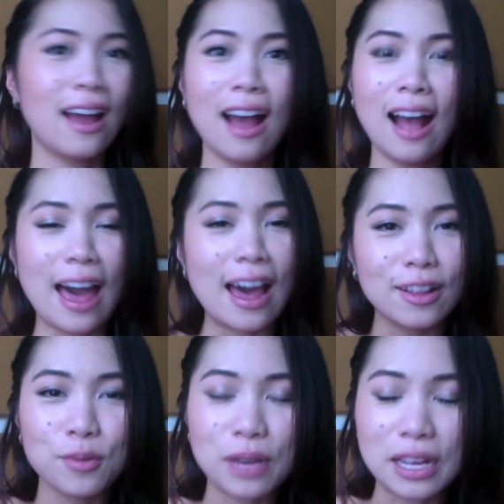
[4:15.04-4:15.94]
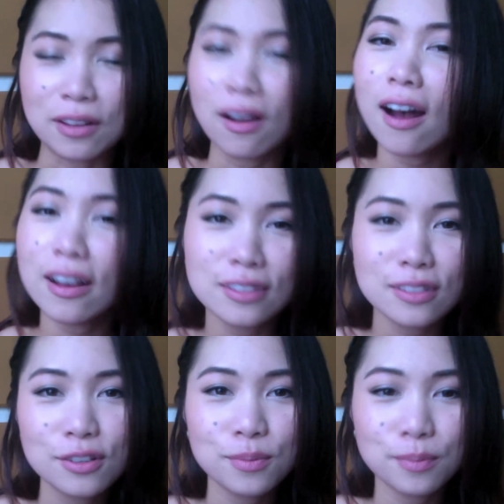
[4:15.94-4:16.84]
Halloween
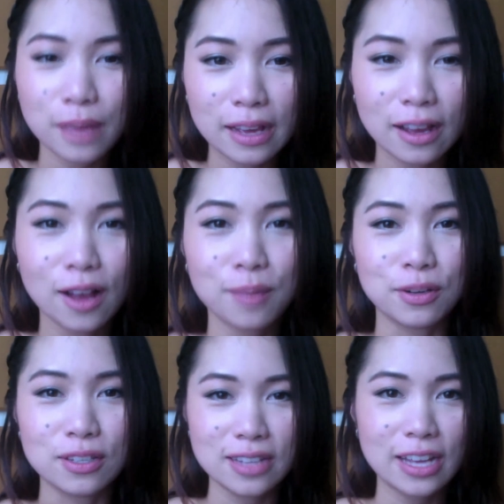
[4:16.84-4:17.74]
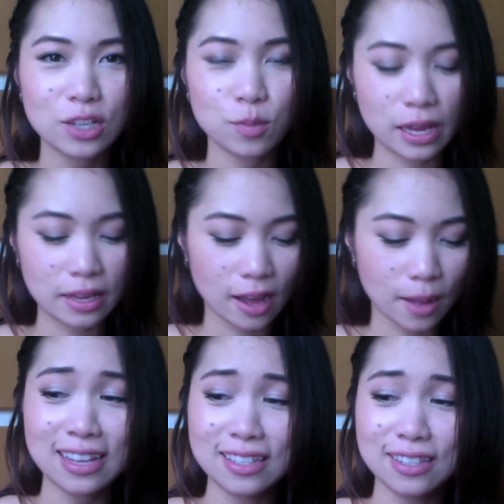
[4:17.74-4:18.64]
costume makeup or stage
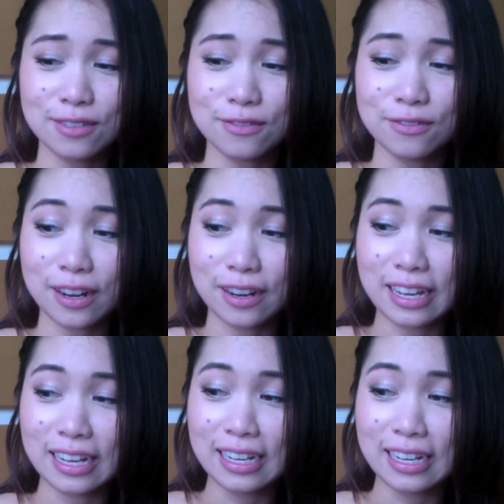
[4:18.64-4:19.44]
makeup. This is very,